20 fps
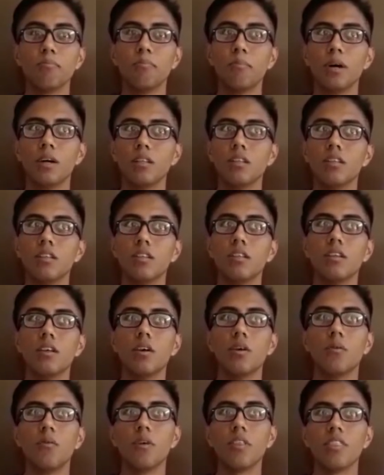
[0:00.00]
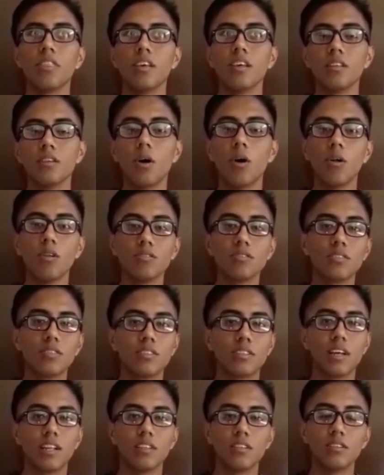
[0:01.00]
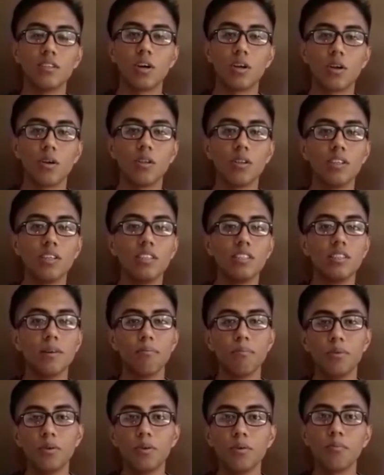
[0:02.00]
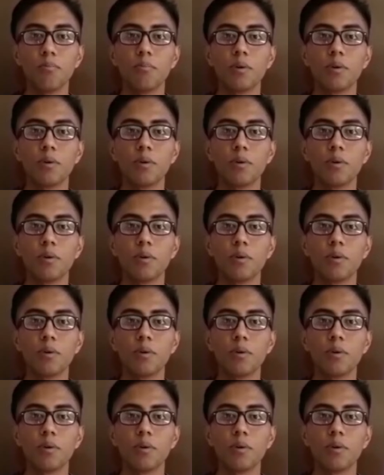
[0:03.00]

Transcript: but we think also that not only in the book